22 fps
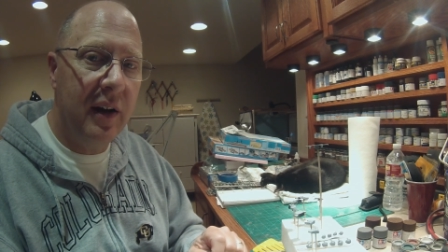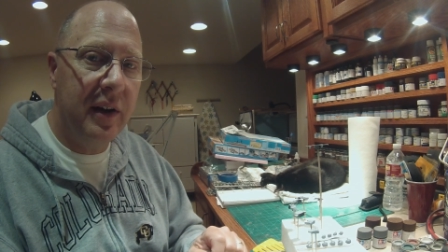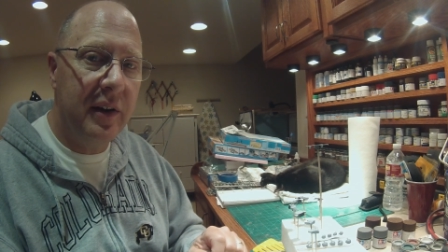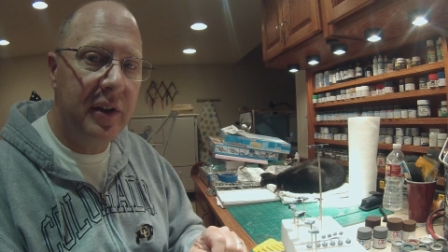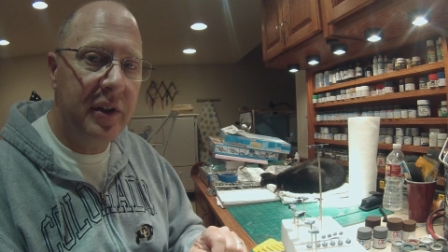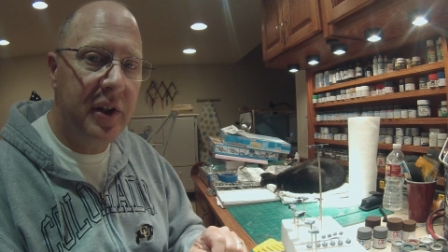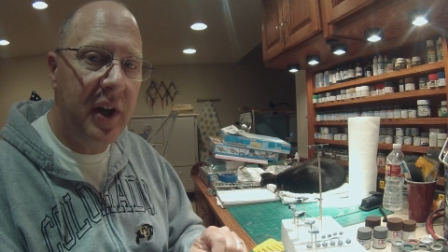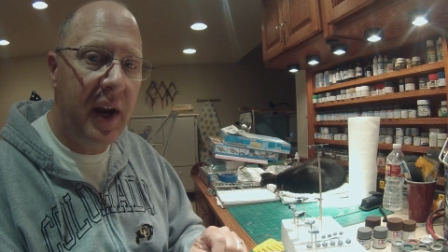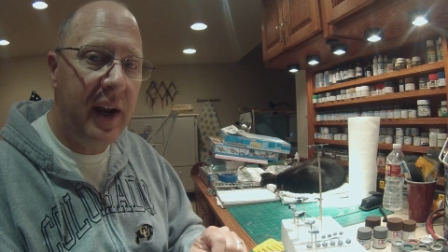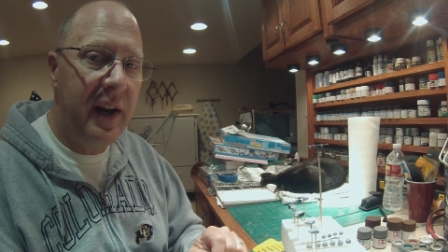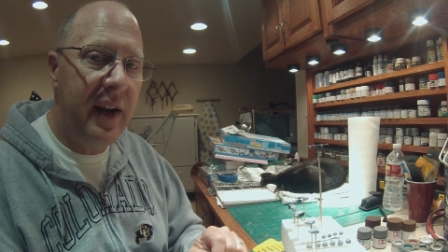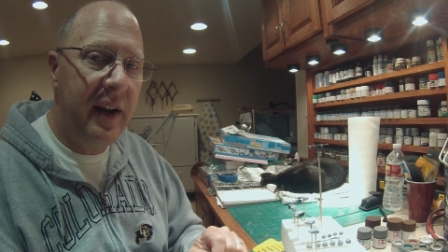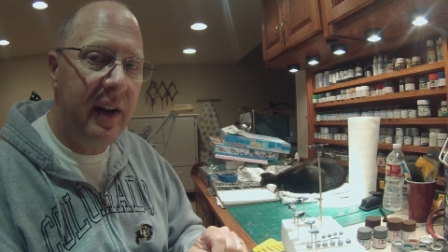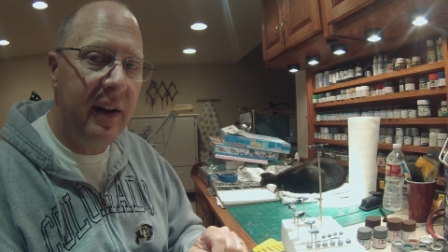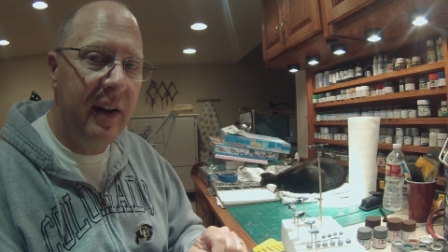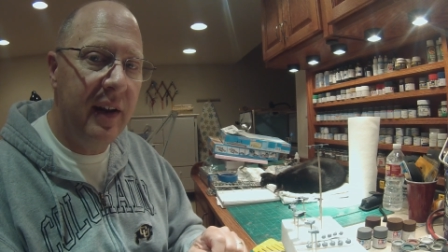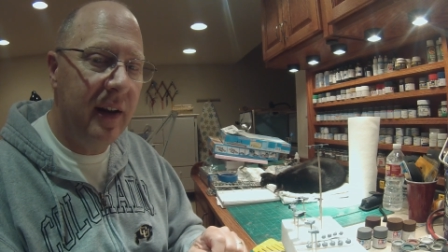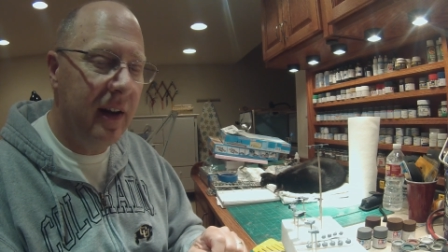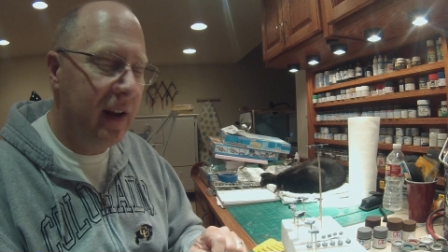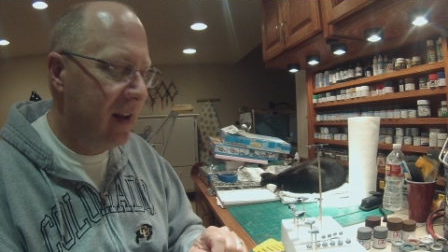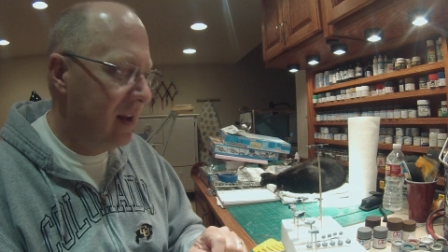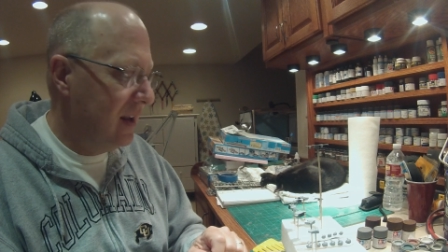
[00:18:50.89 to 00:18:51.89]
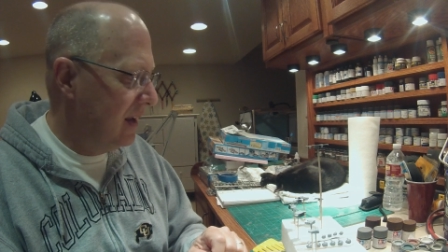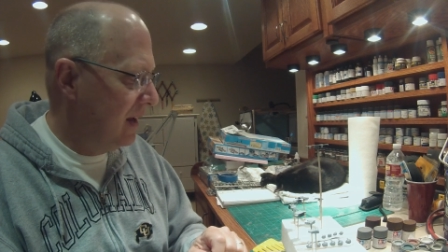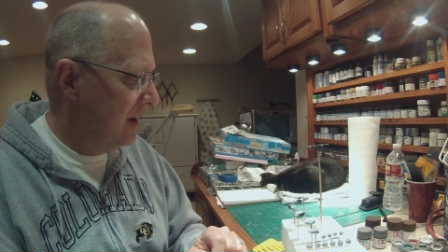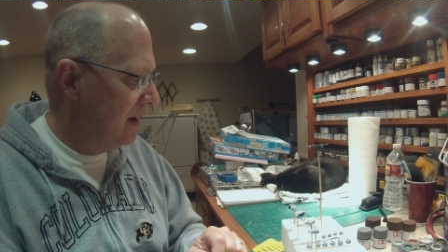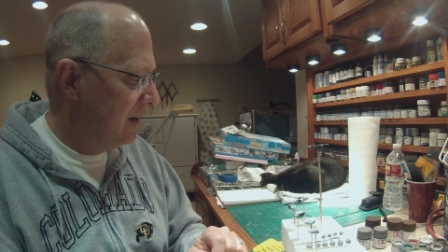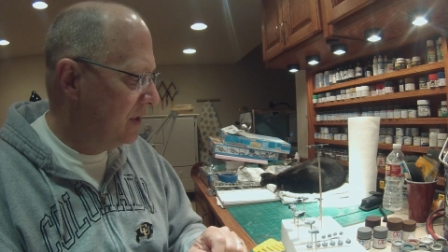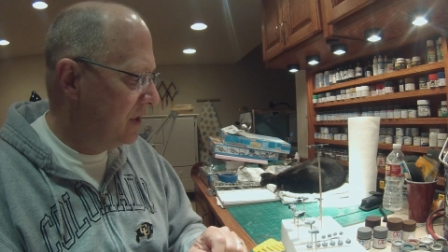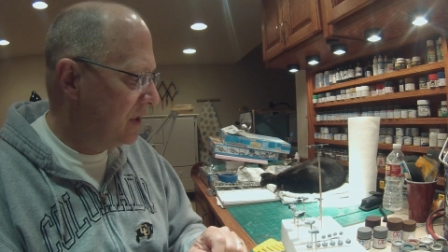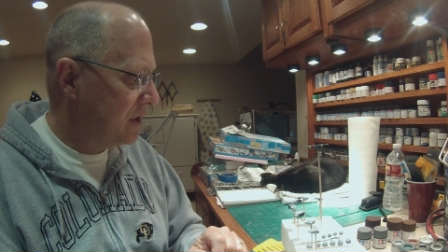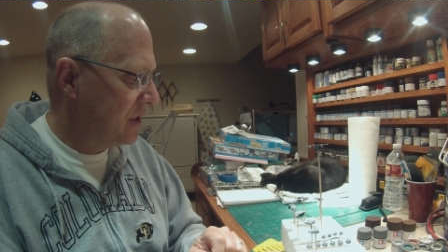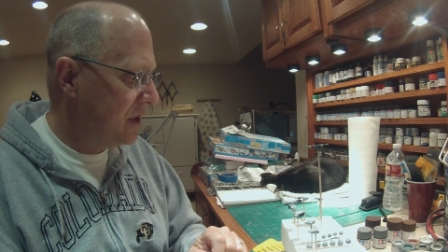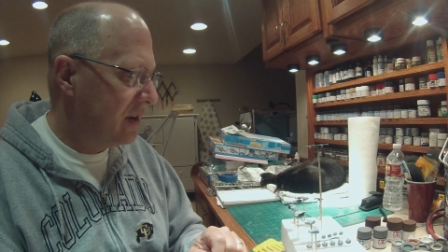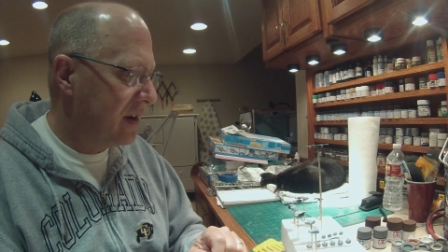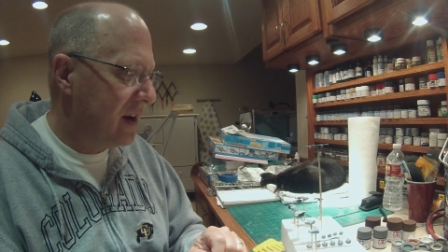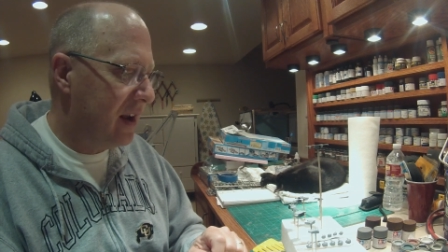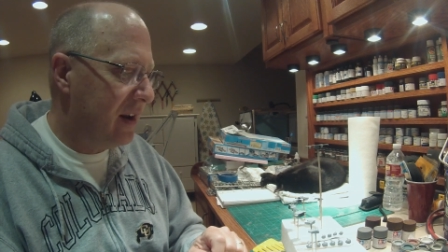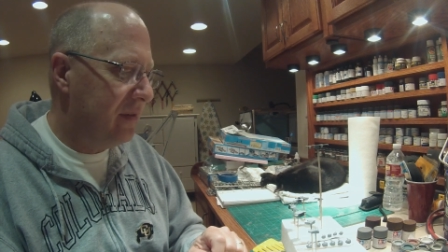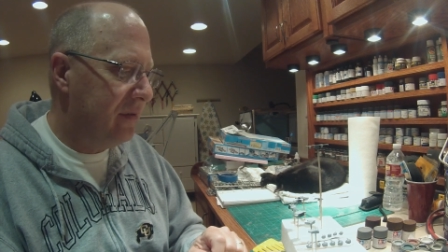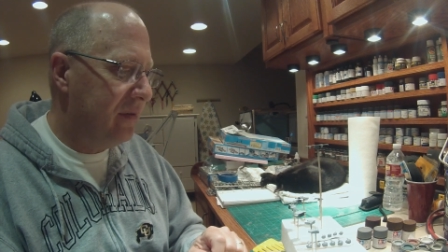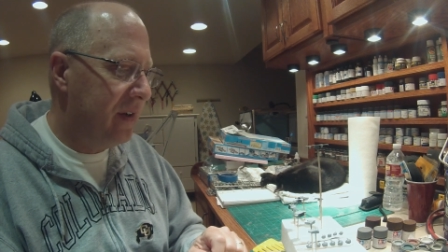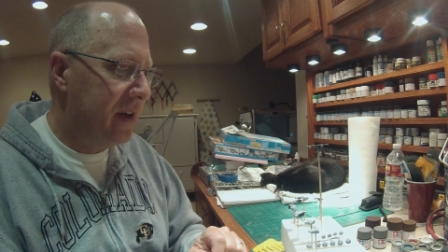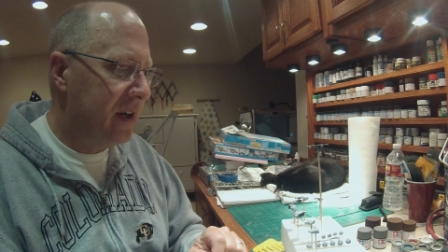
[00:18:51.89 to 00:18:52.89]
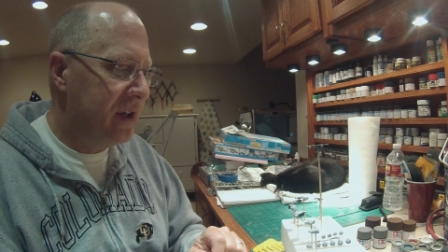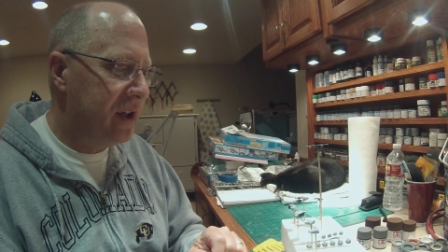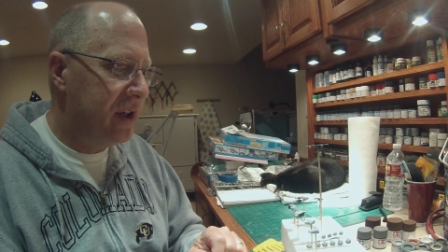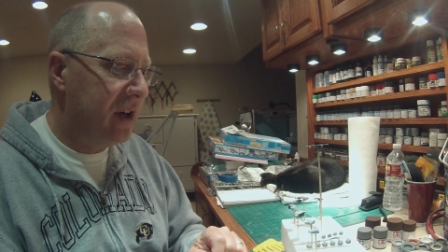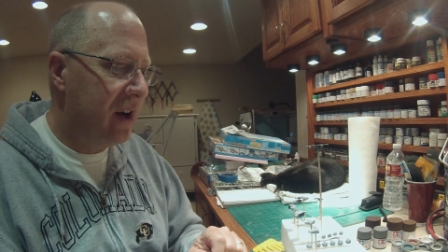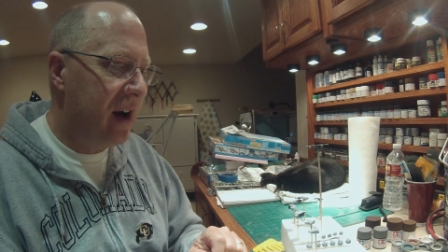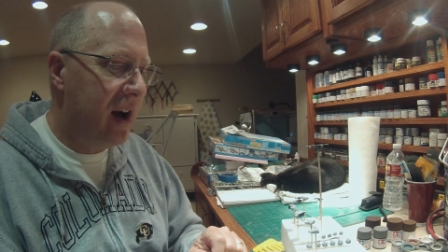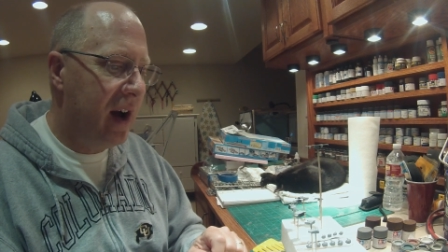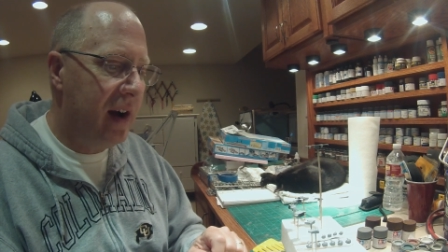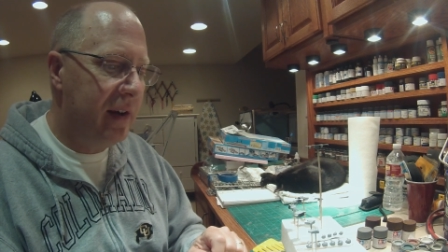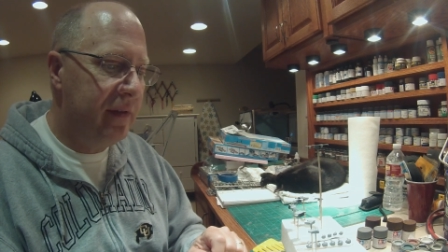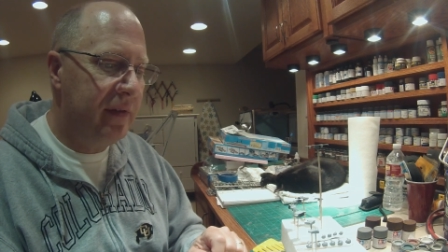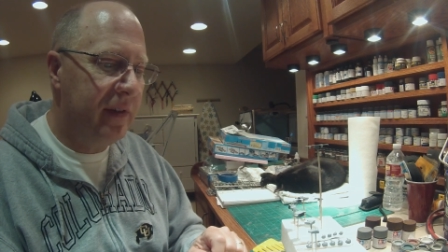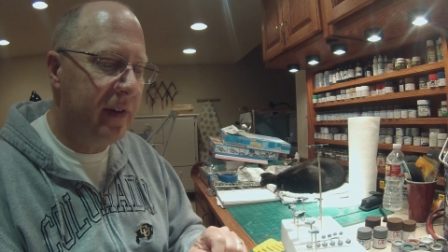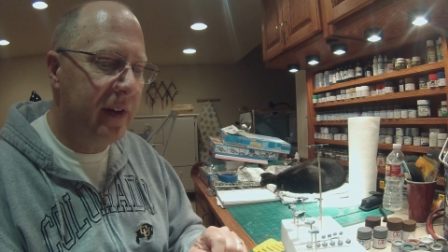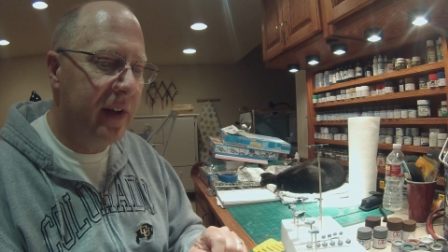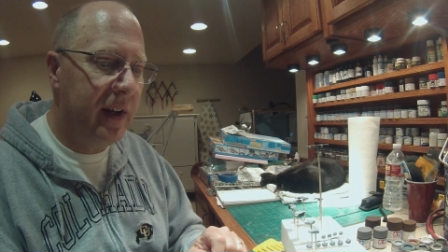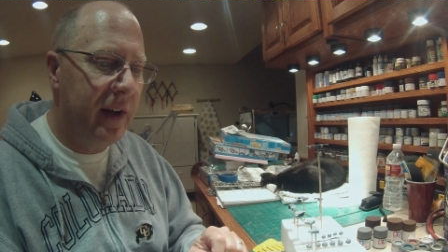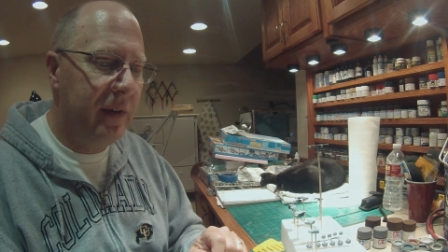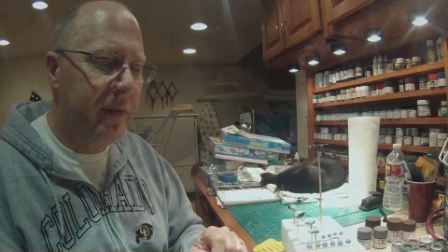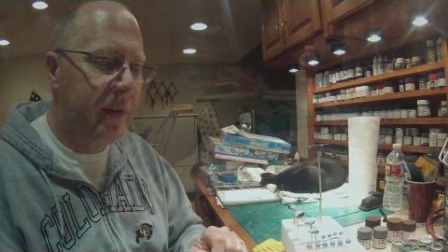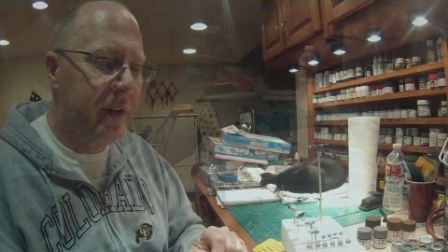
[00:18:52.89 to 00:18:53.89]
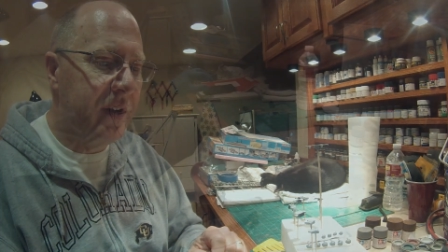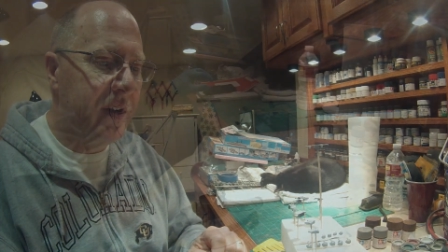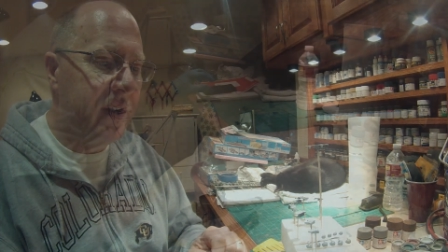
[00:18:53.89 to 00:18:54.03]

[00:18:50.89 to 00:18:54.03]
shading just to kind of finish it off and give it a